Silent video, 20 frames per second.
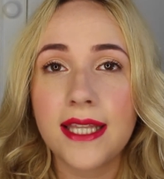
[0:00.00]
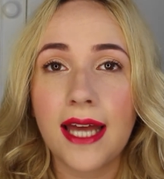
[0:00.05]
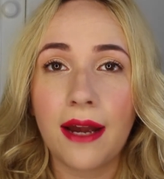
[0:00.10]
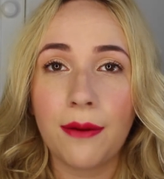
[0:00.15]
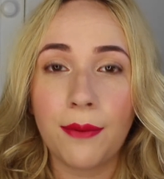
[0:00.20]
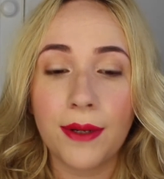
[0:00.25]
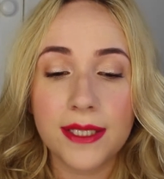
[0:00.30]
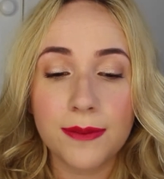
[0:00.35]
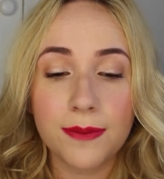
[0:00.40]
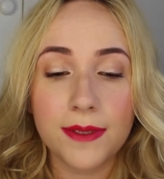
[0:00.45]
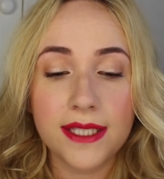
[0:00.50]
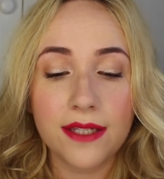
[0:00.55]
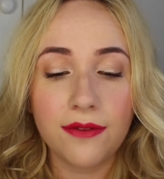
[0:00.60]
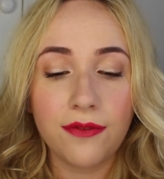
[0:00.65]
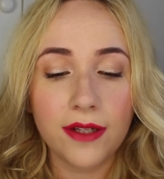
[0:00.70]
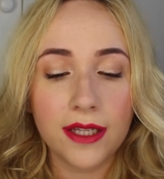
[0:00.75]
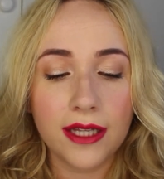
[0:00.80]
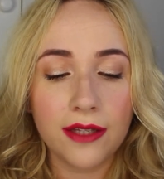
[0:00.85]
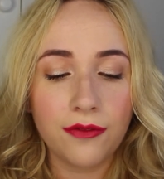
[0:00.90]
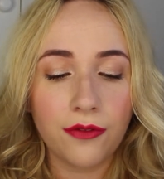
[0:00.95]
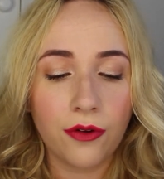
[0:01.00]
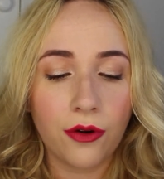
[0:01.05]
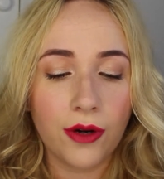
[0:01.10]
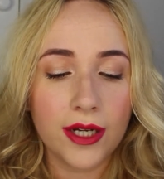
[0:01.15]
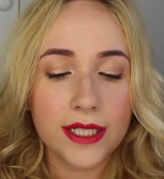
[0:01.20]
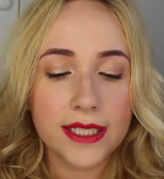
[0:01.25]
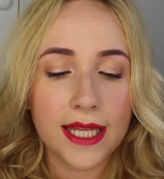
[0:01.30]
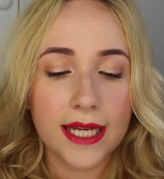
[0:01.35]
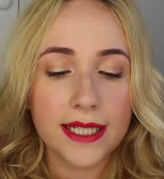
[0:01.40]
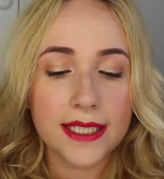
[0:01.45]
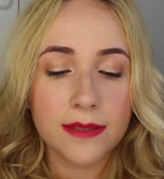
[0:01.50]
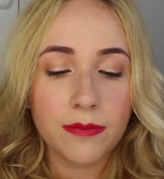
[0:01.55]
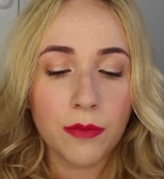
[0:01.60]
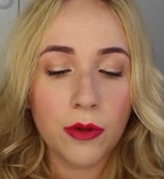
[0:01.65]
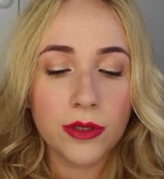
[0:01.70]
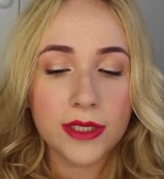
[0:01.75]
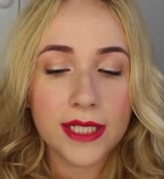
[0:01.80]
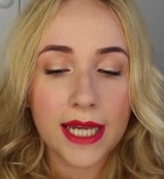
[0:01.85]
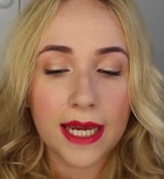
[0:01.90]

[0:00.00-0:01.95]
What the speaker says: that I went specifically for, is their small